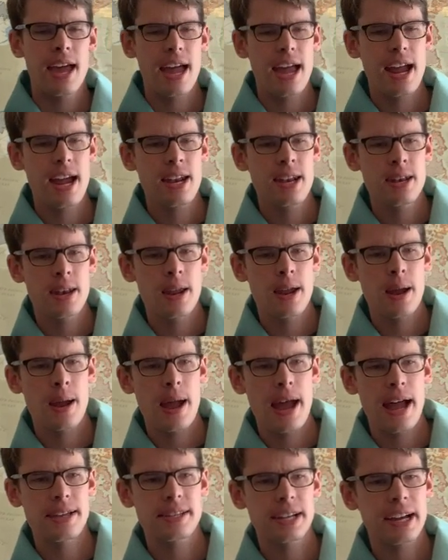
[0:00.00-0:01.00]
And
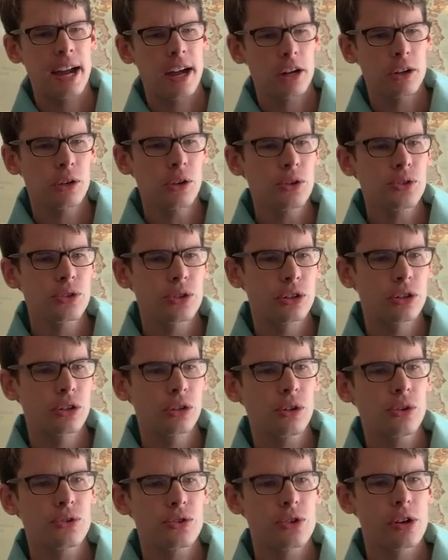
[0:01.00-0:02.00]
as I got closer and
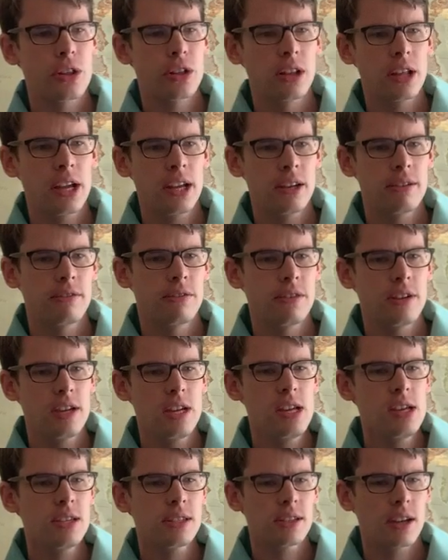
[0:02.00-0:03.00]
closer to the land of
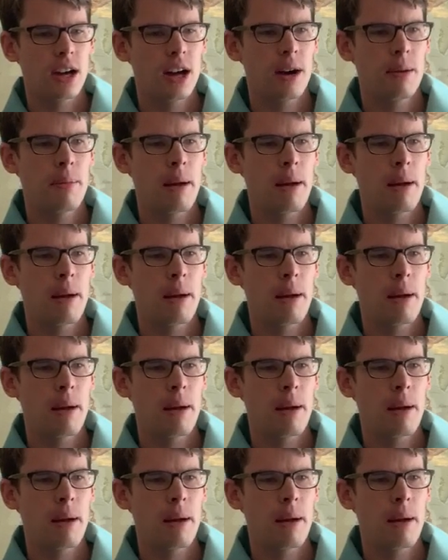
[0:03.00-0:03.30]
Esau,